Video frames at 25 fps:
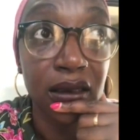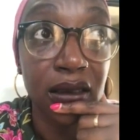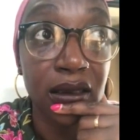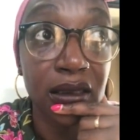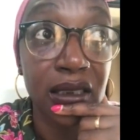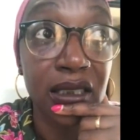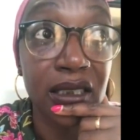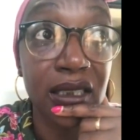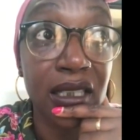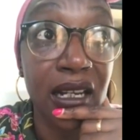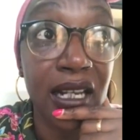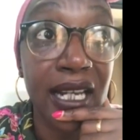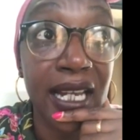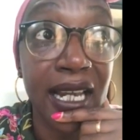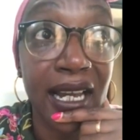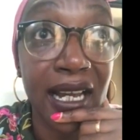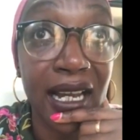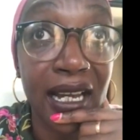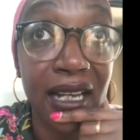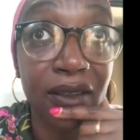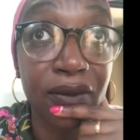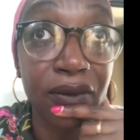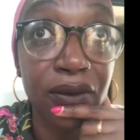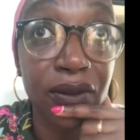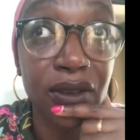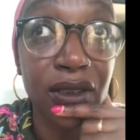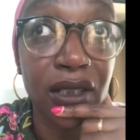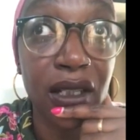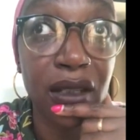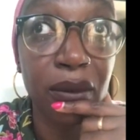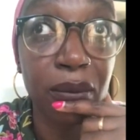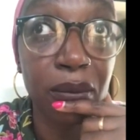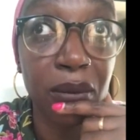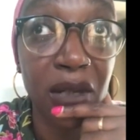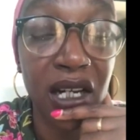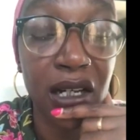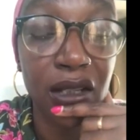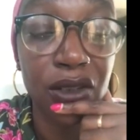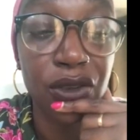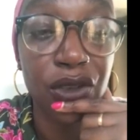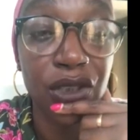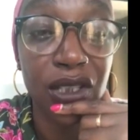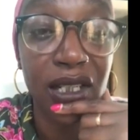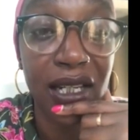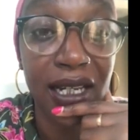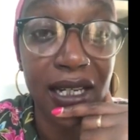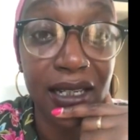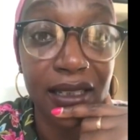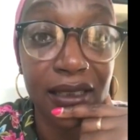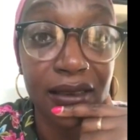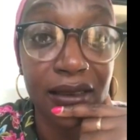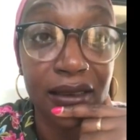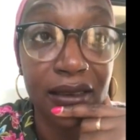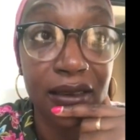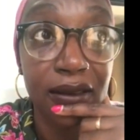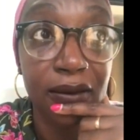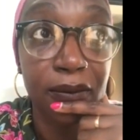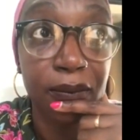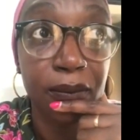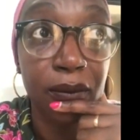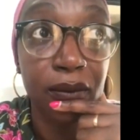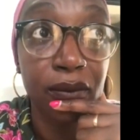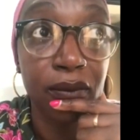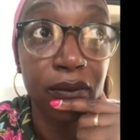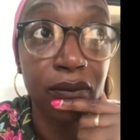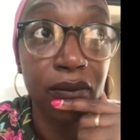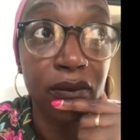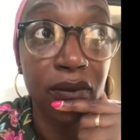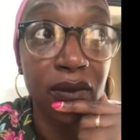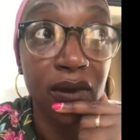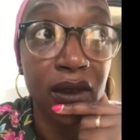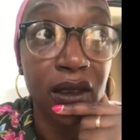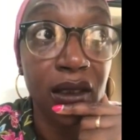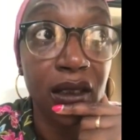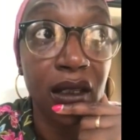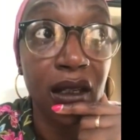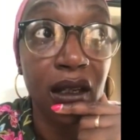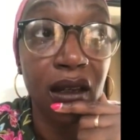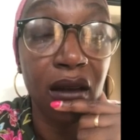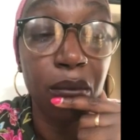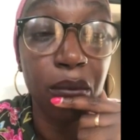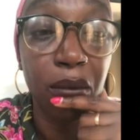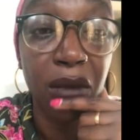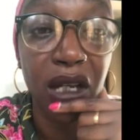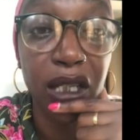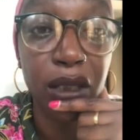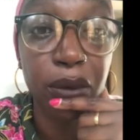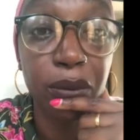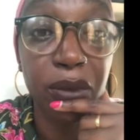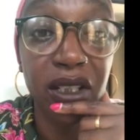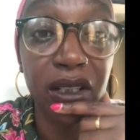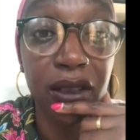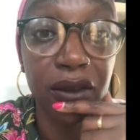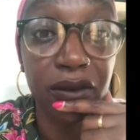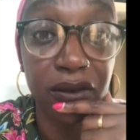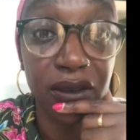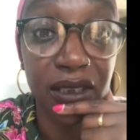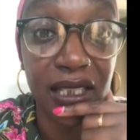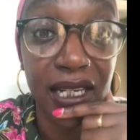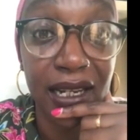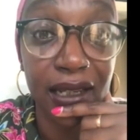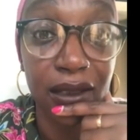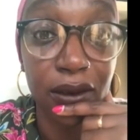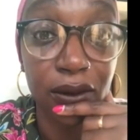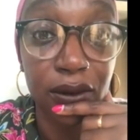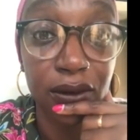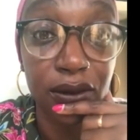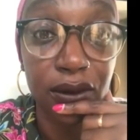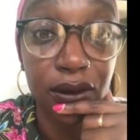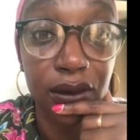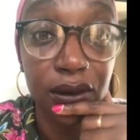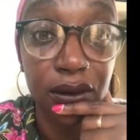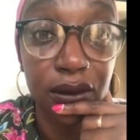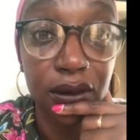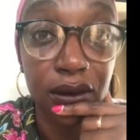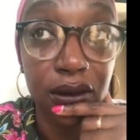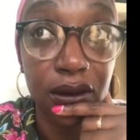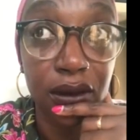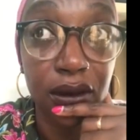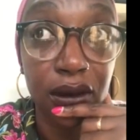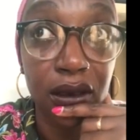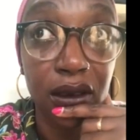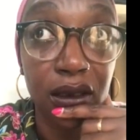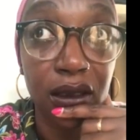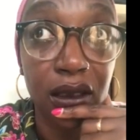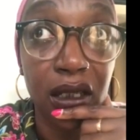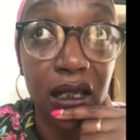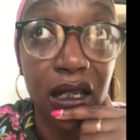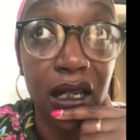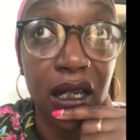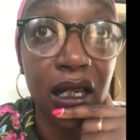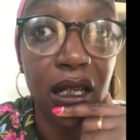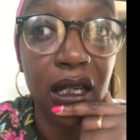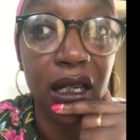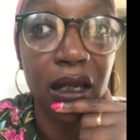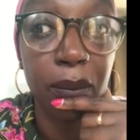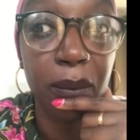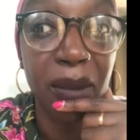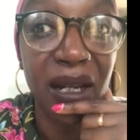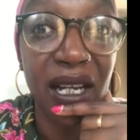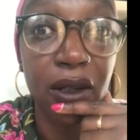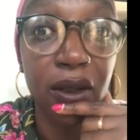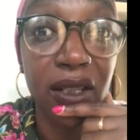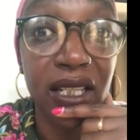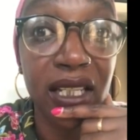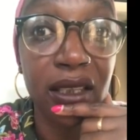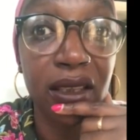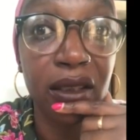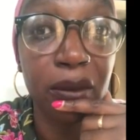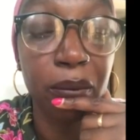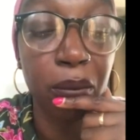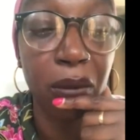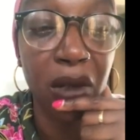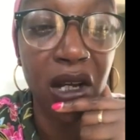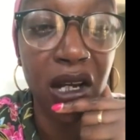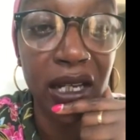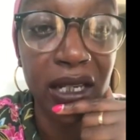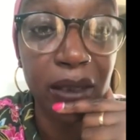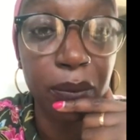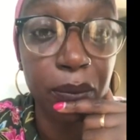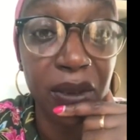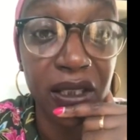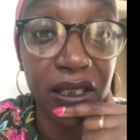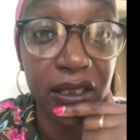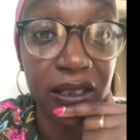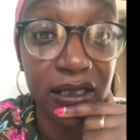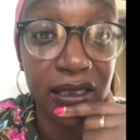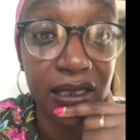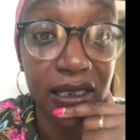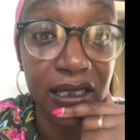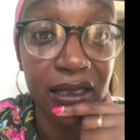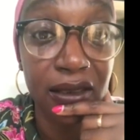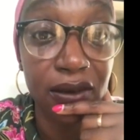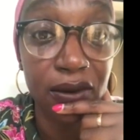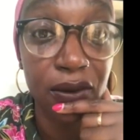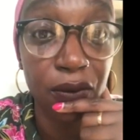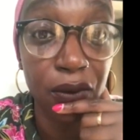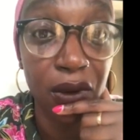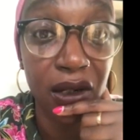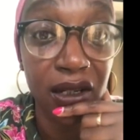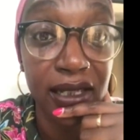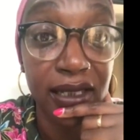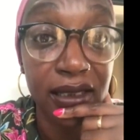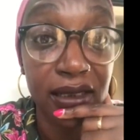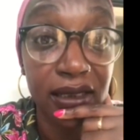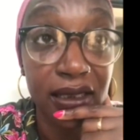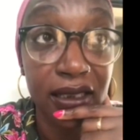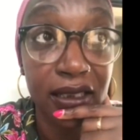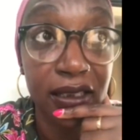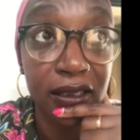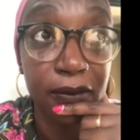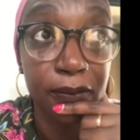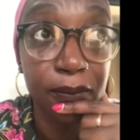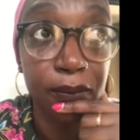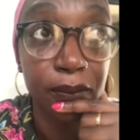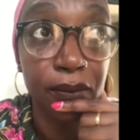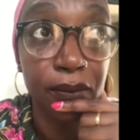did I have so much as a moment of doubt about either my ability as a writer